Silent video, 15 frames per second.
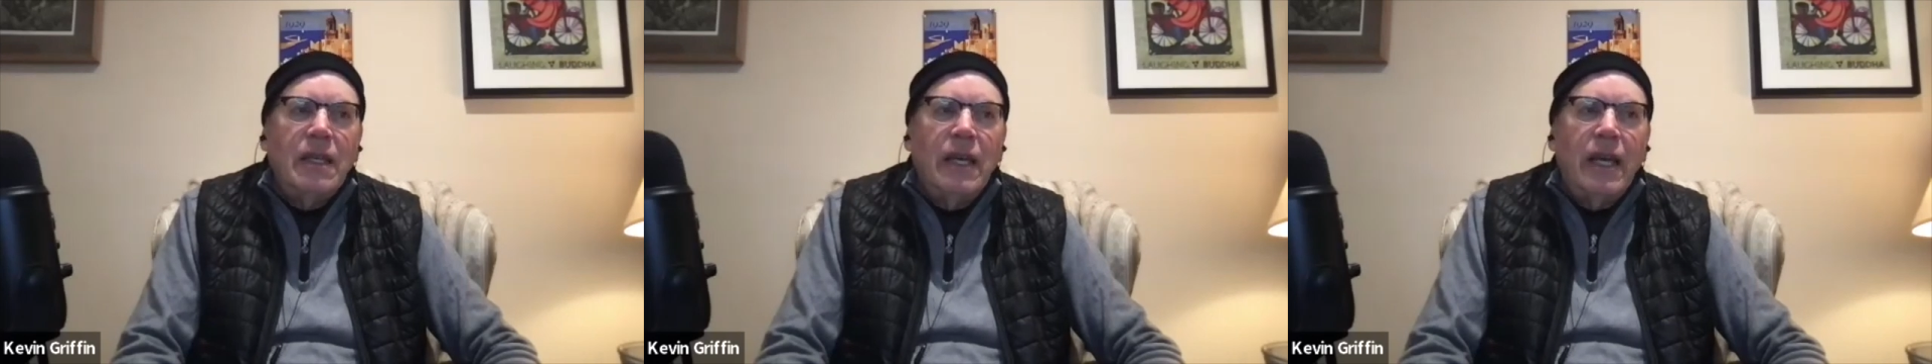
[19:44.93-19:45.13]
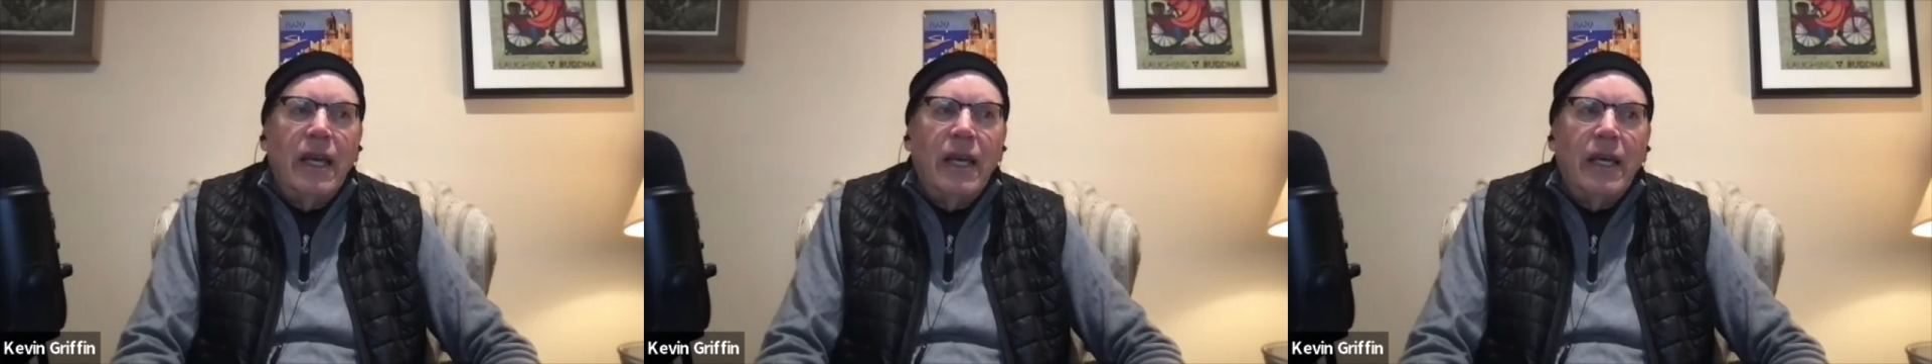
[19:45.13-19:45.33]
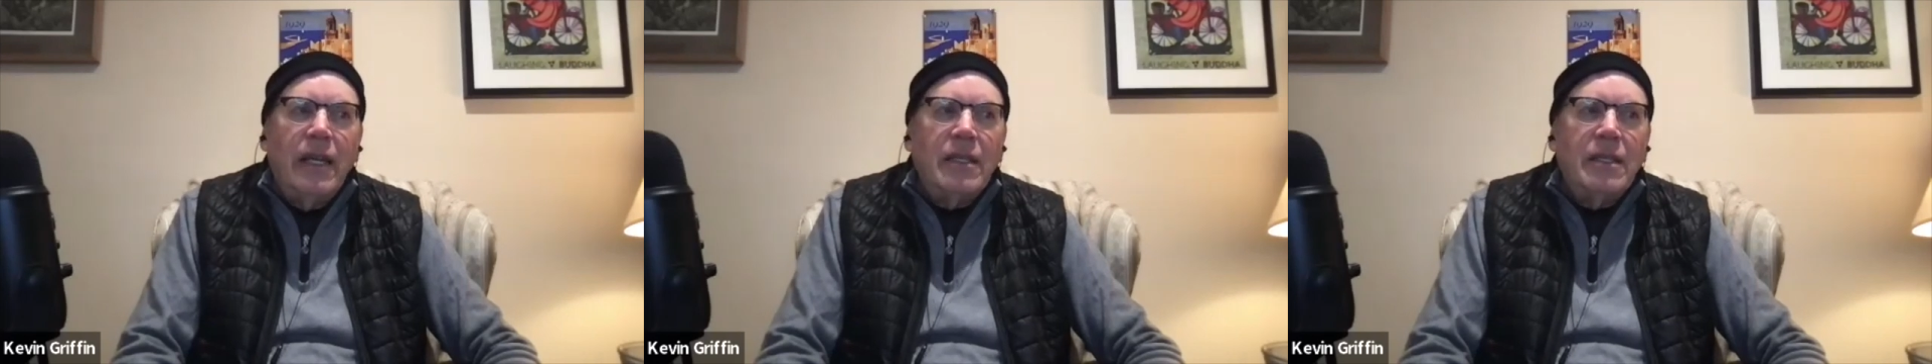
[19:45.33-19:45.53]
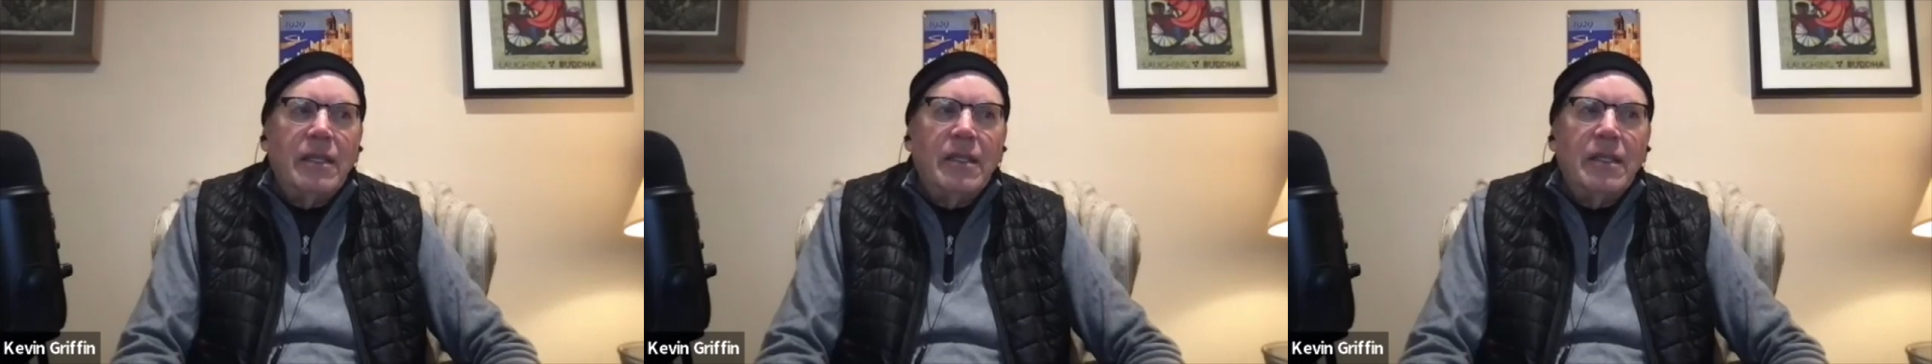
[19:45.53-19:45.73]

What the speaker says: and